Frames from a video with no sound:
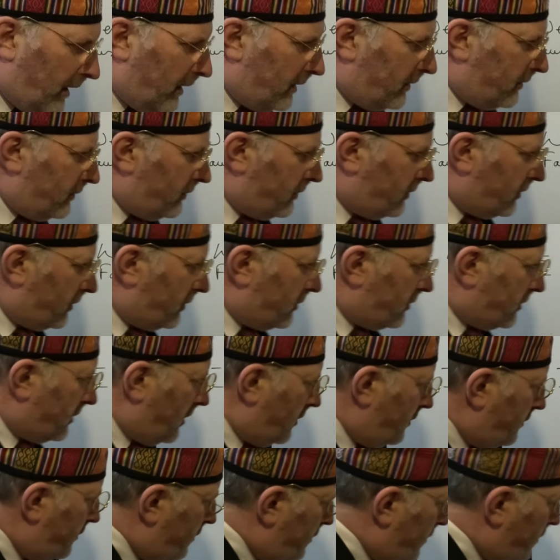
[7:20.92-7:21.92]
And
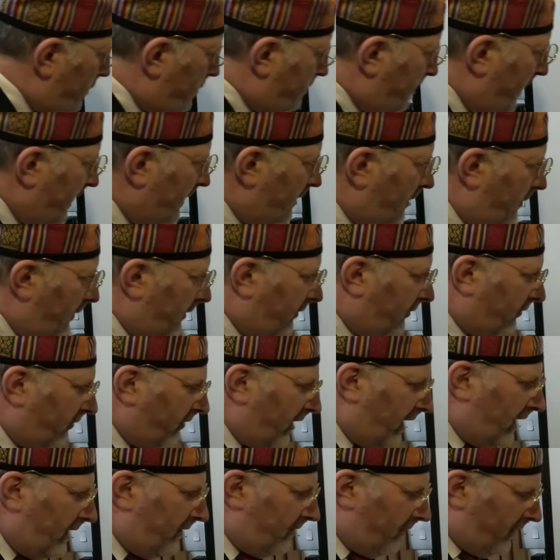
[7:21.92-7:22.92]
so Spengler would
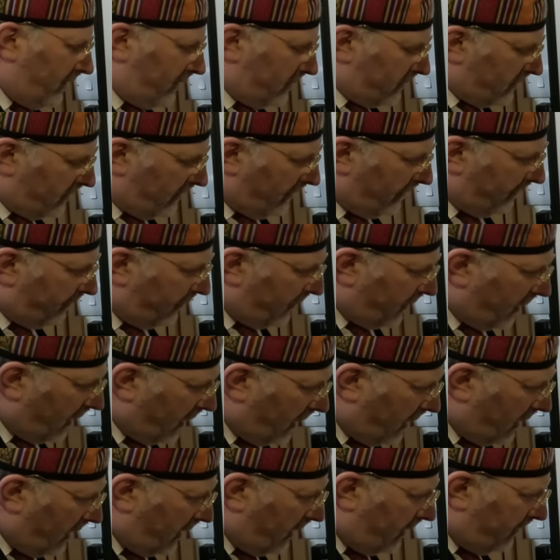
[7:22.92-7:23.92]
say that
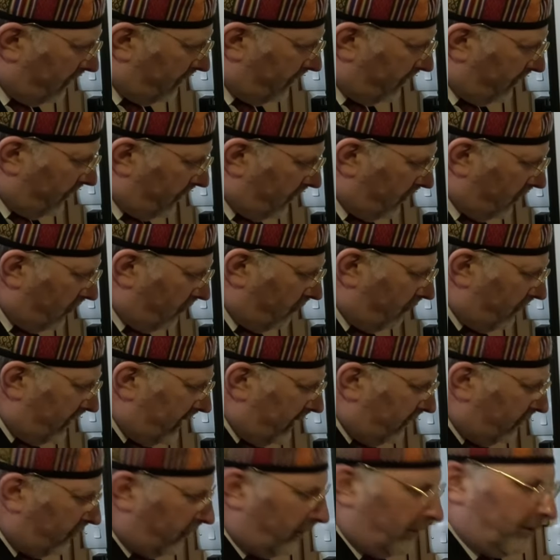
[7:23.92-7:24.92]
the
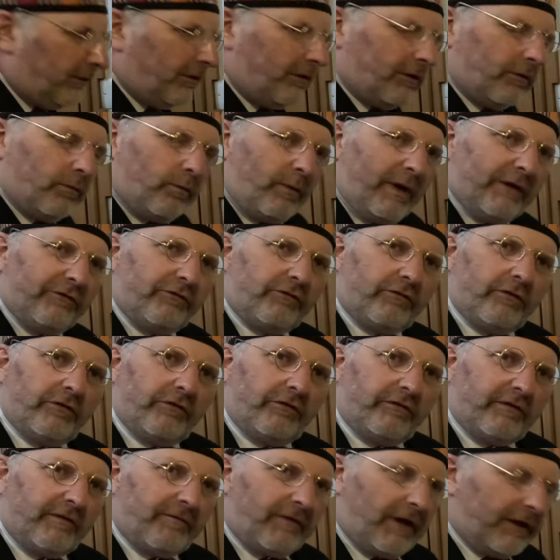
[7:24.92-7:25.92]
reason that
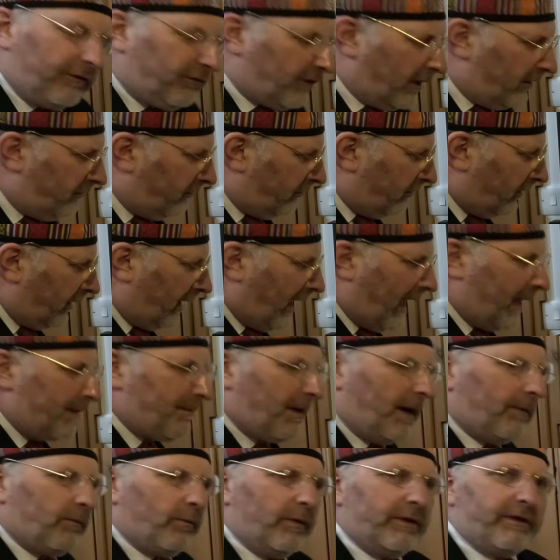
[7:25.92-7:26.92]
Western civilization
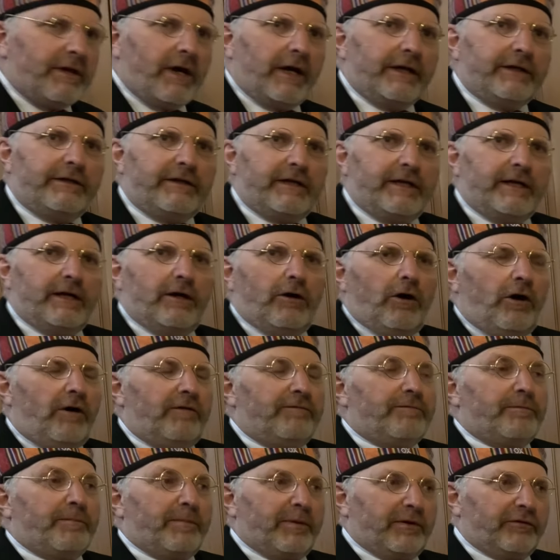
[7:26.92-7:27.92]
came up with the idea
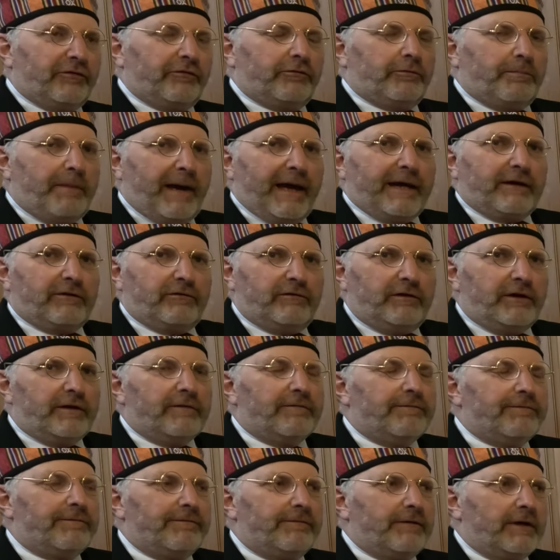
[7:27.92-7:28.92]
of
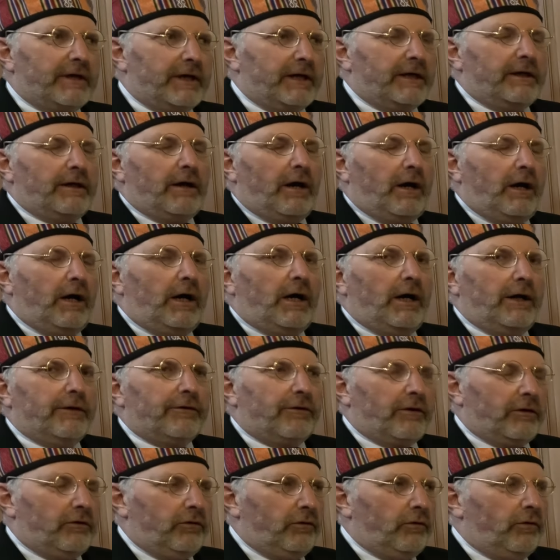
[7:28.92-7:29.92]
perspective in
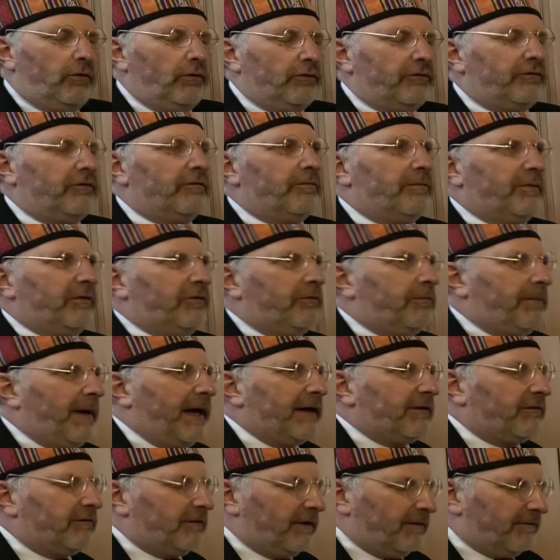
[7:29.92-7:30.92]
art, the laws of
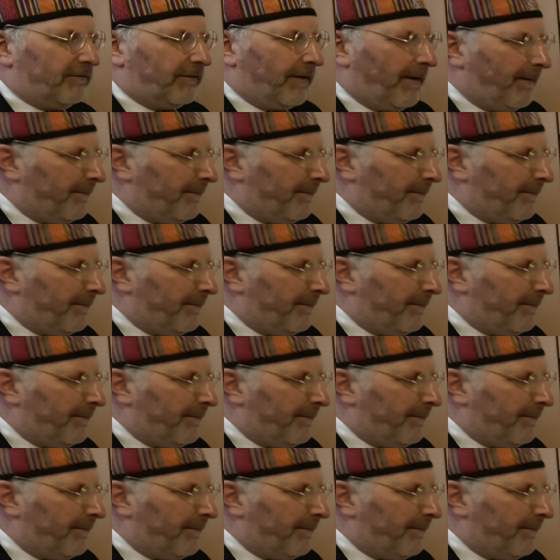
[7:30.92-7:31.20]
perspective,